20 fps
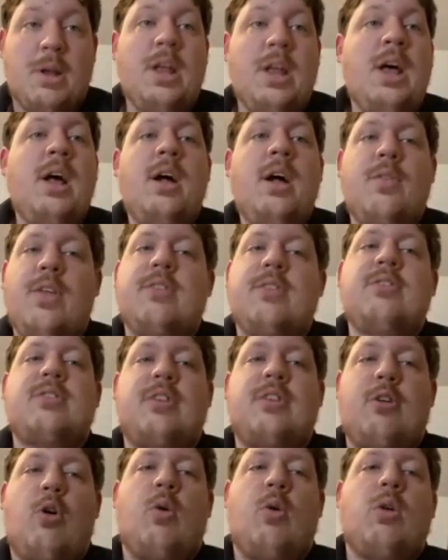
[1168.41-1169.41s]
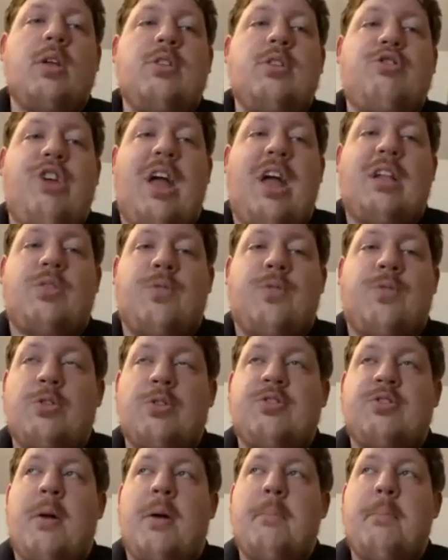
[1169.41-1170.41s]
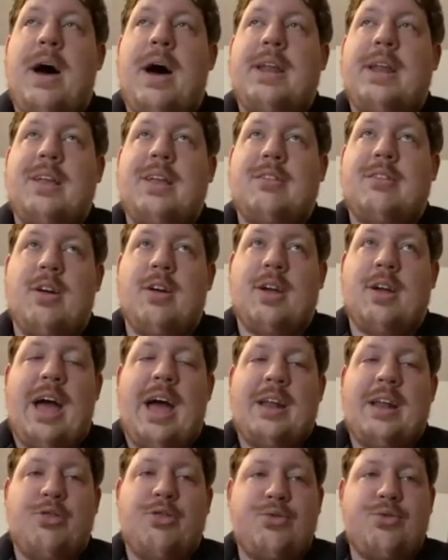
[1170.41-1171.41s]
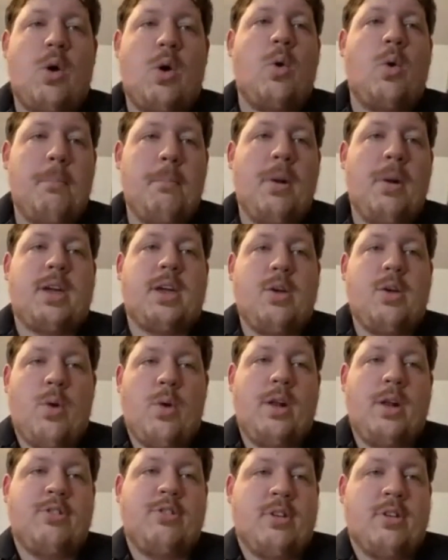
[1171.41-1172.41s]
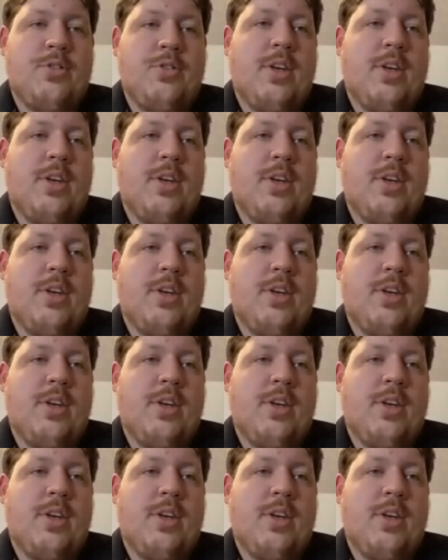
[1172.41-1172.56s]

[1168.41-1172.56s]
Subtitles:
But this is an early chance for somebody to kind of throw a monkey wrench into